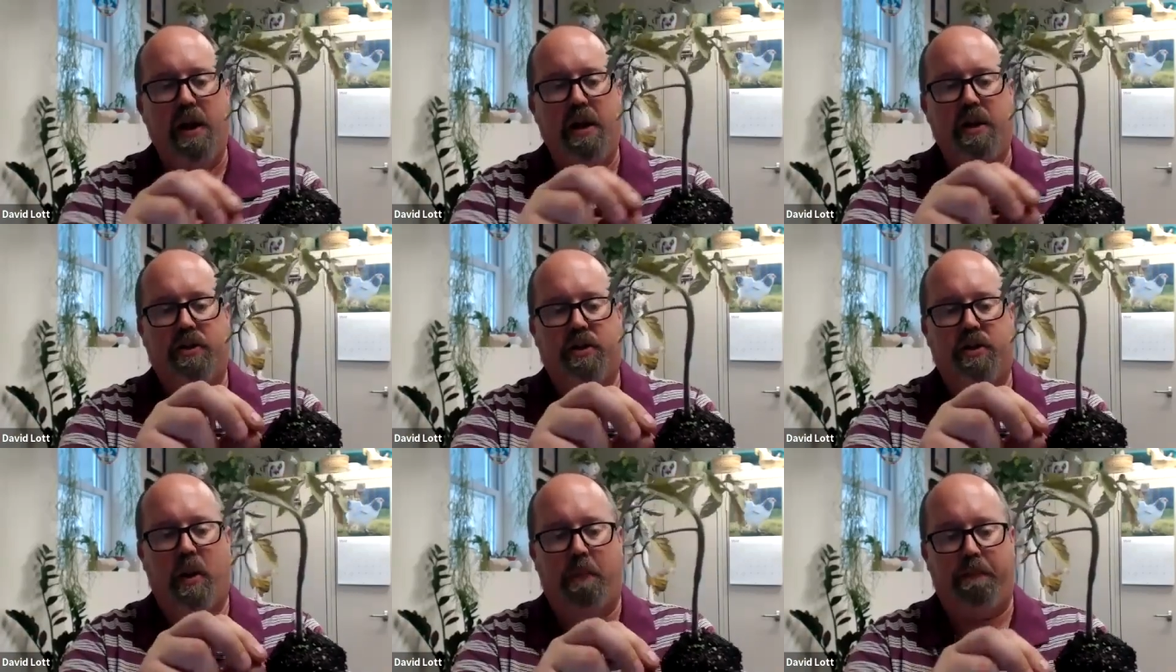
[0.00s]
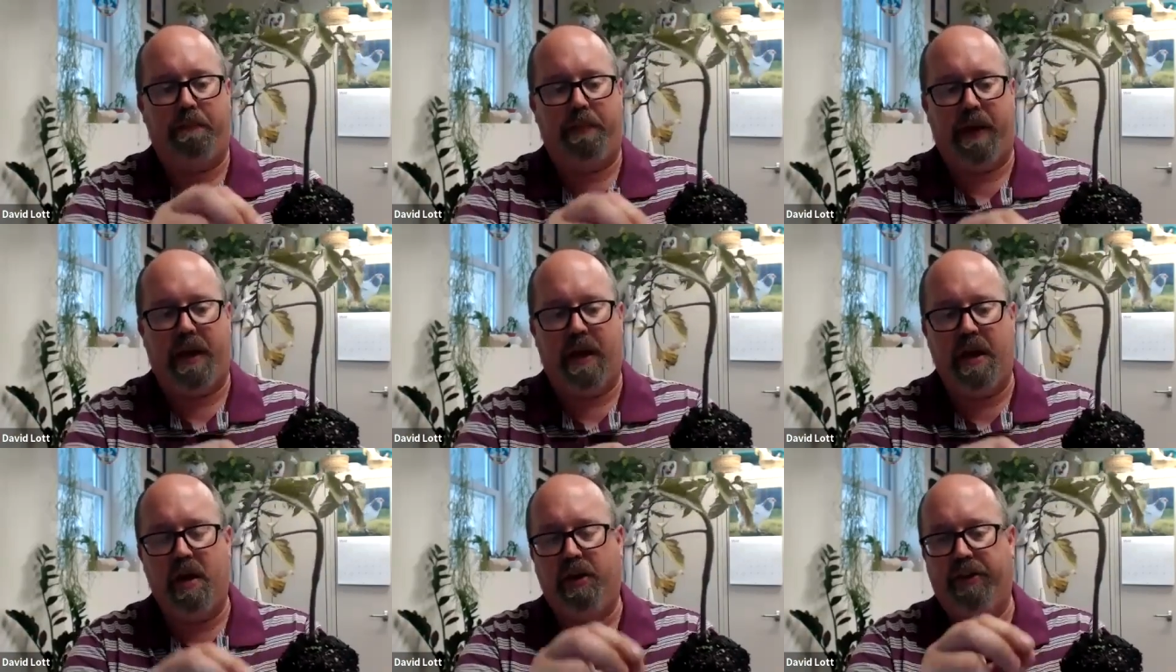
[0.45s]
So
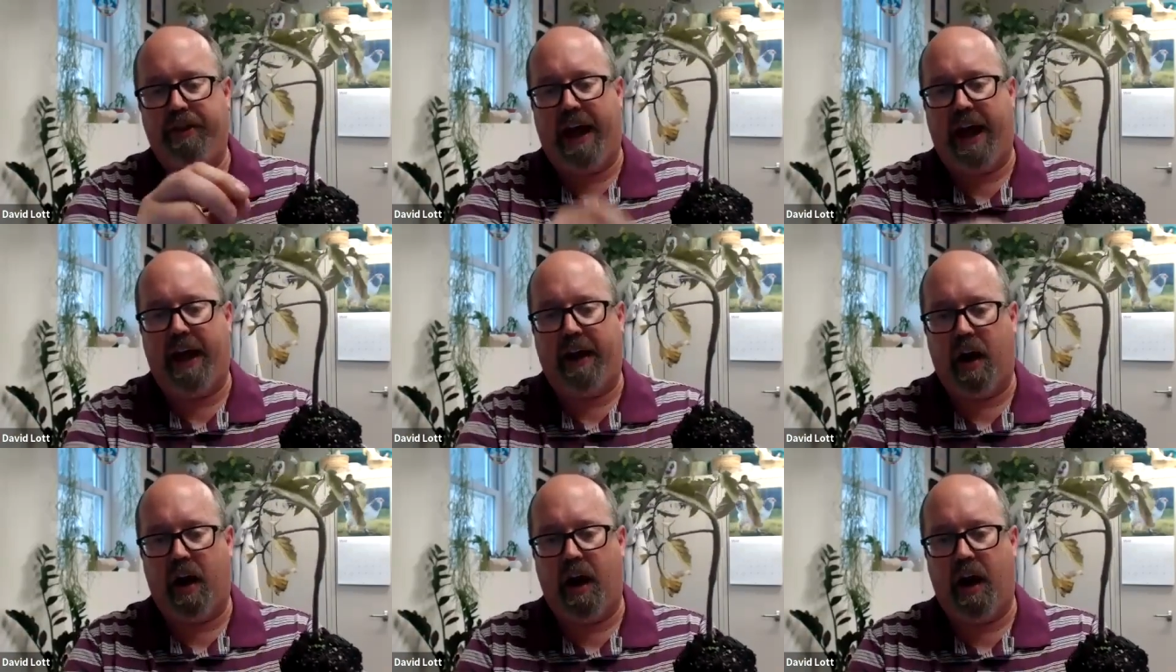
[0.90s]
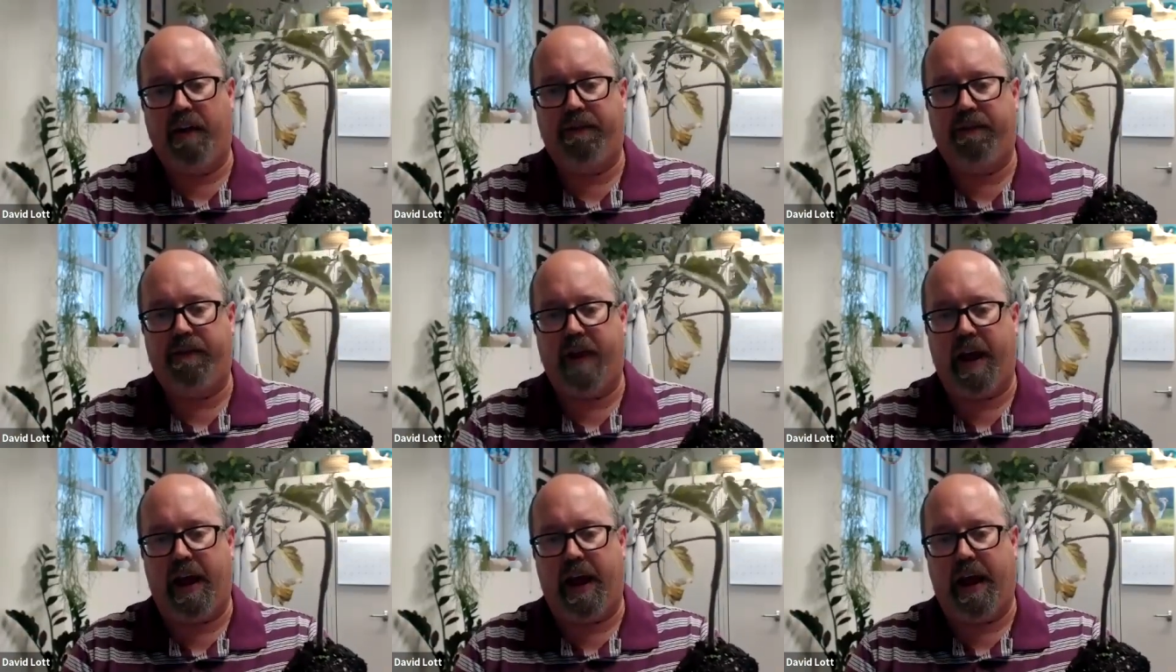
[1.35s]
peel that
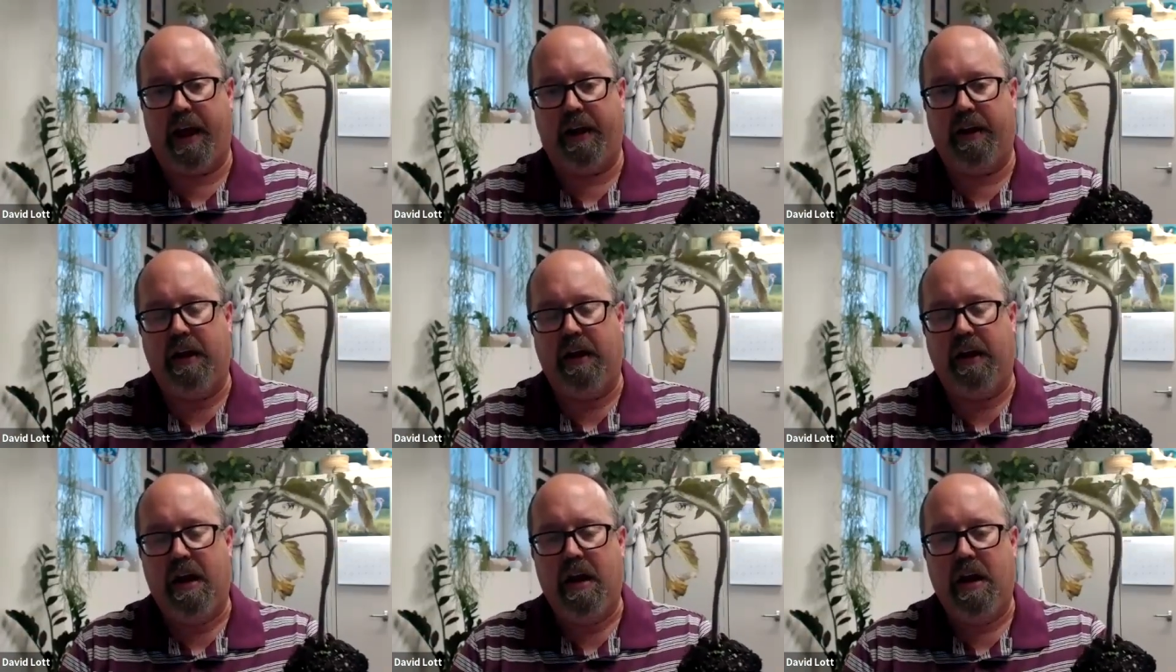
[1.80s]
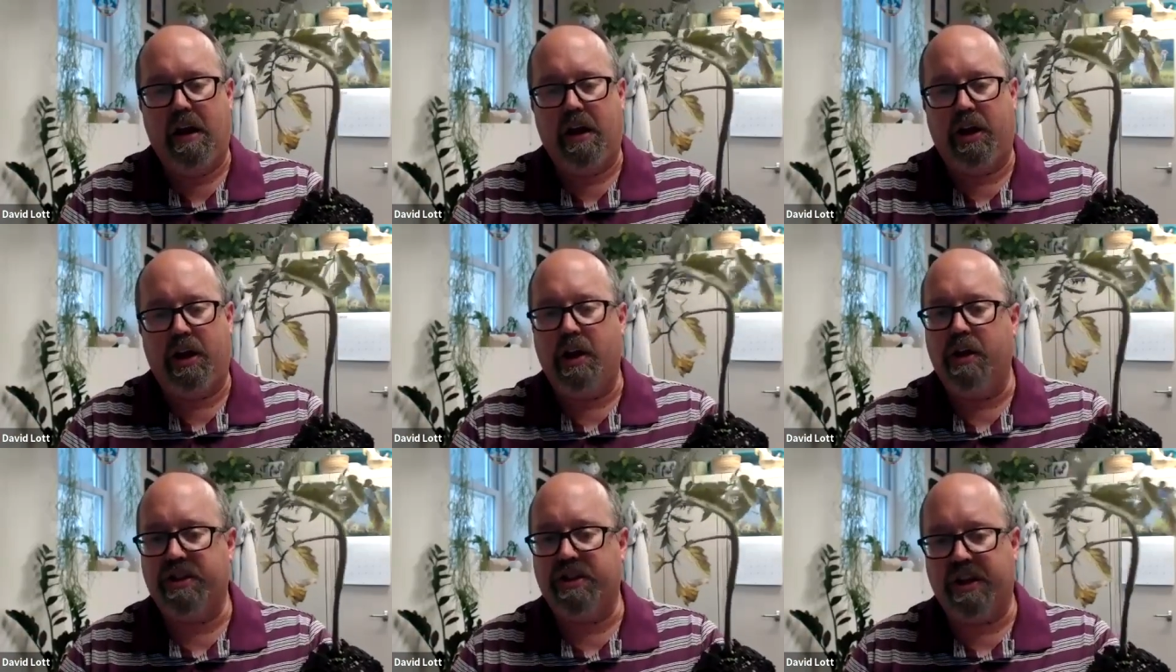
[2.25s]
off and
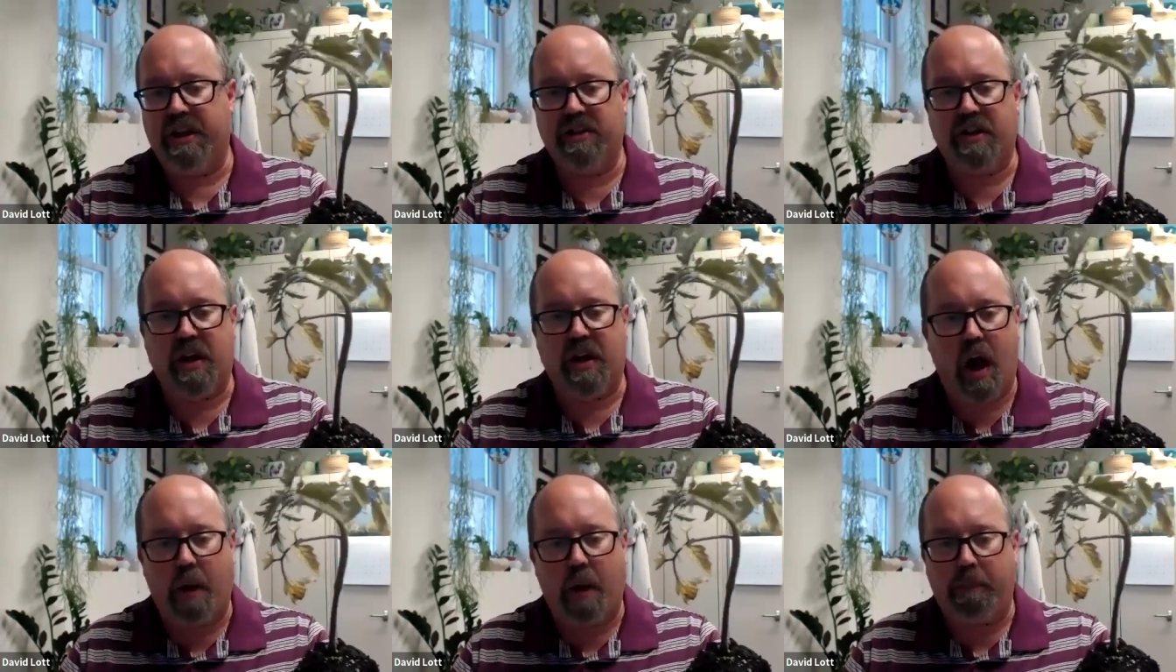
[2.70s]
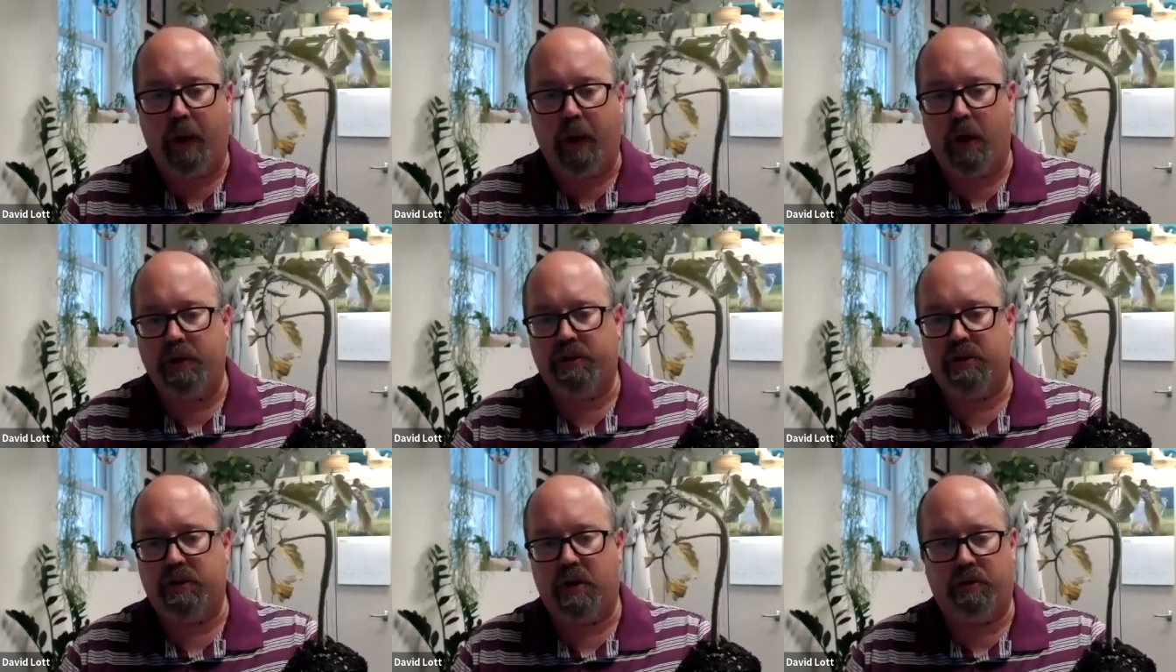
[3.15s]
use it as
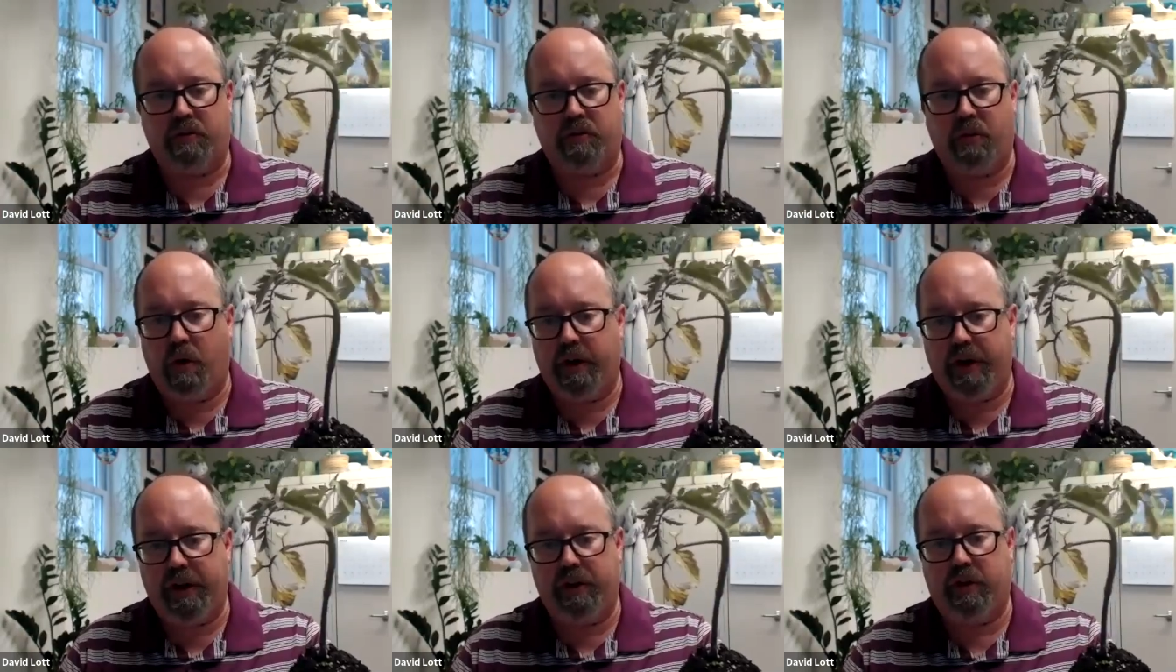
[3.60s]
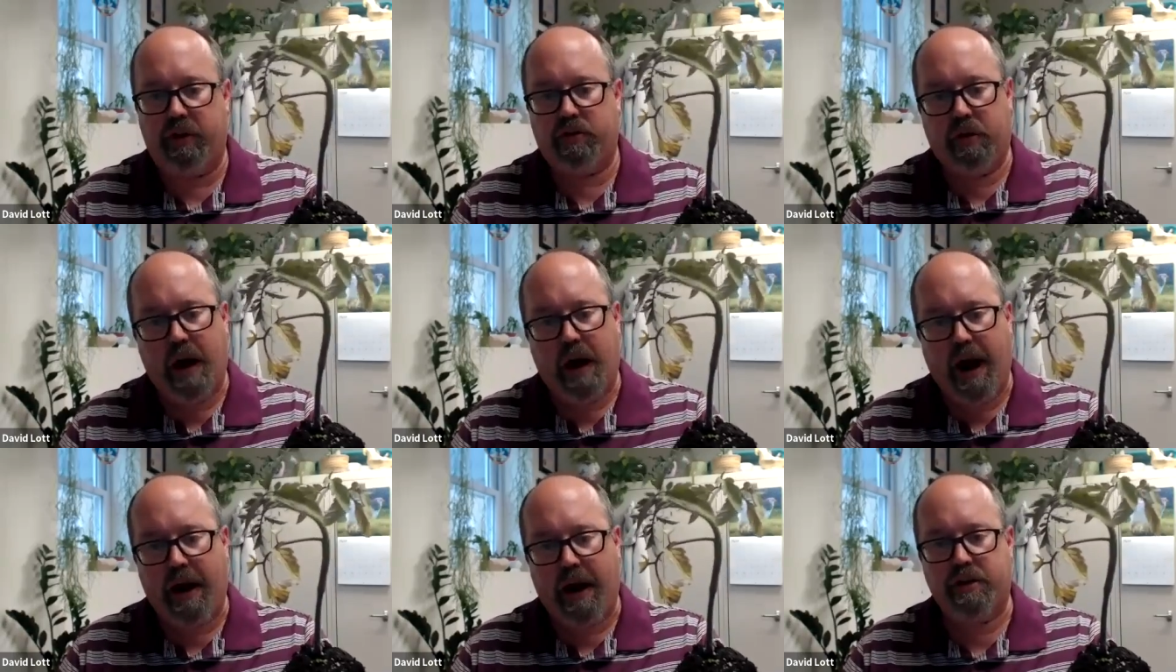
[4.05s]
compost or throw it in the
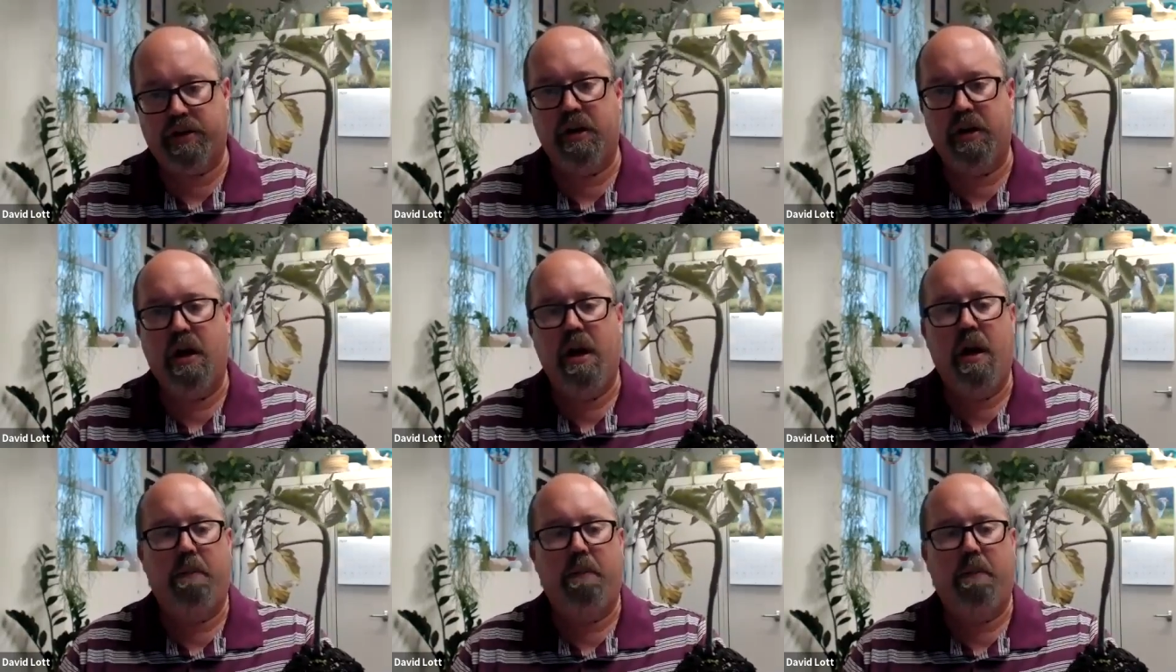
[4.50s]
trash.